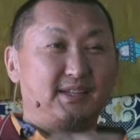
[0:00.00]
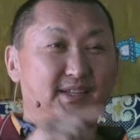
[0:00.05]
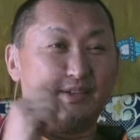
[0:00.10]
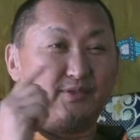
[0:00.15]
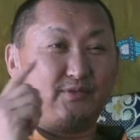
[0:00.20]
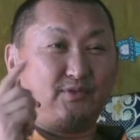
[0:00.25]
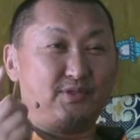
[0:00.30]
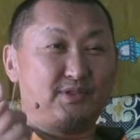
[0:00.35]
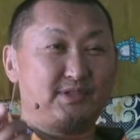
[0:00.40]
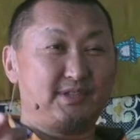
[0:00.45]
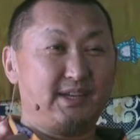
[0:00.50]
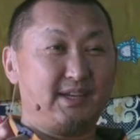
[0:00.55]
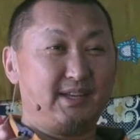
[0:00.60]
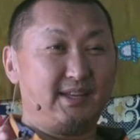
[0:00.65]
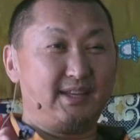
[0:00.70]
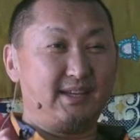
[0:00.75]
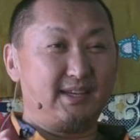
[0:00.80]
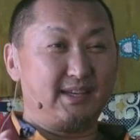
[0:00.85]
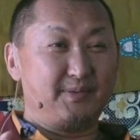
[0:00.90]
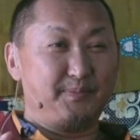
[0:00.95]
If you say
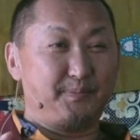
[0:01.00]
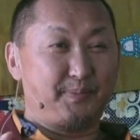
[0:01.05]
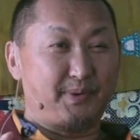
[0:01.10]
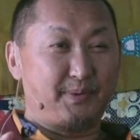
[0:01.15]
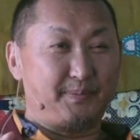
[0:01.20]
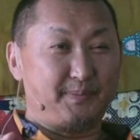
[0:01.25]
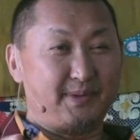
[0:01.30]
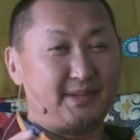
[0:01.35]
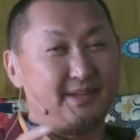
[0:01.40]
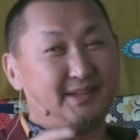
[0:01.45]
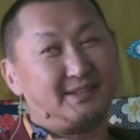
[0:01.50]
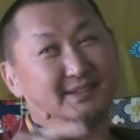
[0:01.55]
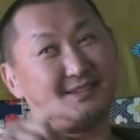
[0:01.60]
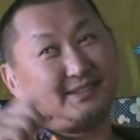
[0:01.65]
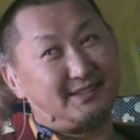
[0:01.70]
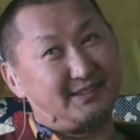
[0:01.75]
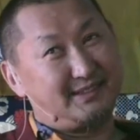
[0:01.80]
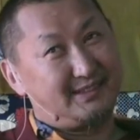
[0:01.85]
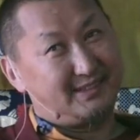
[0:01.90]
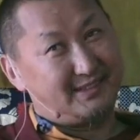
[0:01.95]
the
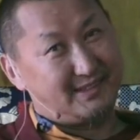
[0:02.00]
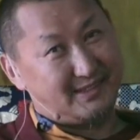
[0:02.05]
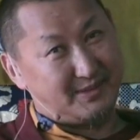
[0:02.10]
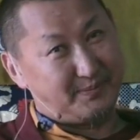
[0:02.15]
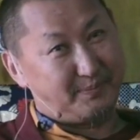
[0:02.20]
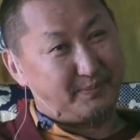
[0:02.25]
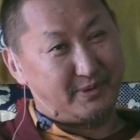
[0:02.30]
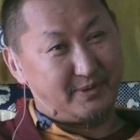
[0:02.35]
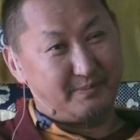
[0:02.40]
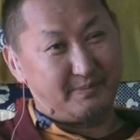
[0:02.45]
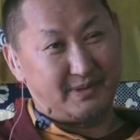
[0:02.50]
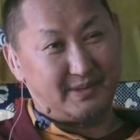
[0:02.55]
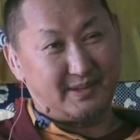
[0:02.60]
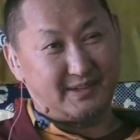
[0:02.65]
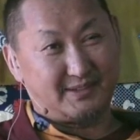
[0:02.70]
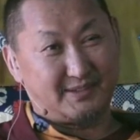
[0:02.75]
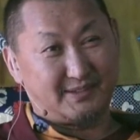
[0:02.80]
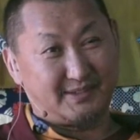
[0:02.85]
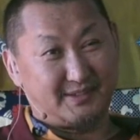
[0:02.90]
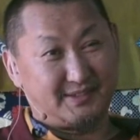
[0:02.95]
impermanent, it's
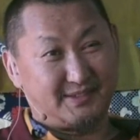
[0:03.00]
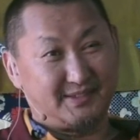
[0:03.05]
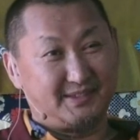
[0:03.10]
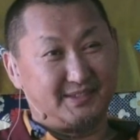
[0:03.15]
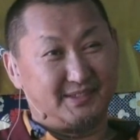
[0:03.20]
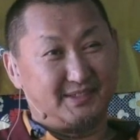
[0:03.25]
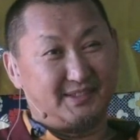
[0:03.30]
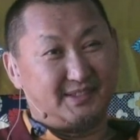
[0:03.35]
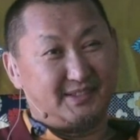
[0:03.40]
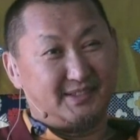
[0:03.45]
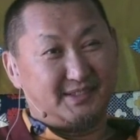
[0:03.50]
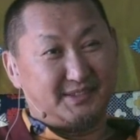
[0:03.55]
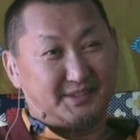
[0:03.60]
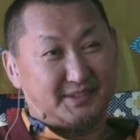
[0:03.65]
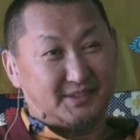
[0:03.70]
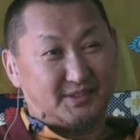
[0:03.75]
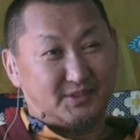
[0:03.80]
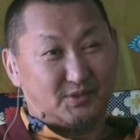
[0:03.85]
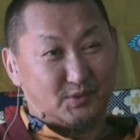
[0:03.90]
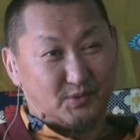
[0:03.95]
permanent.
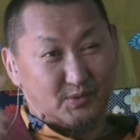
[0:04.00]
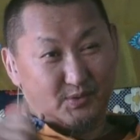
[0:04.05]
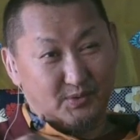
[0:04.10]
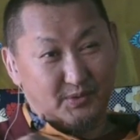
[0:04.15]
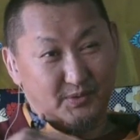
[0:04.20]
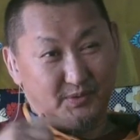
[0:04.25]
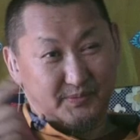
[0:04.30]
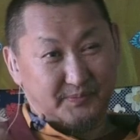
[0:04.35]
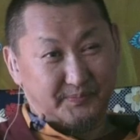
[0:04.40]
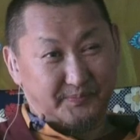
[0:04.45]
You know?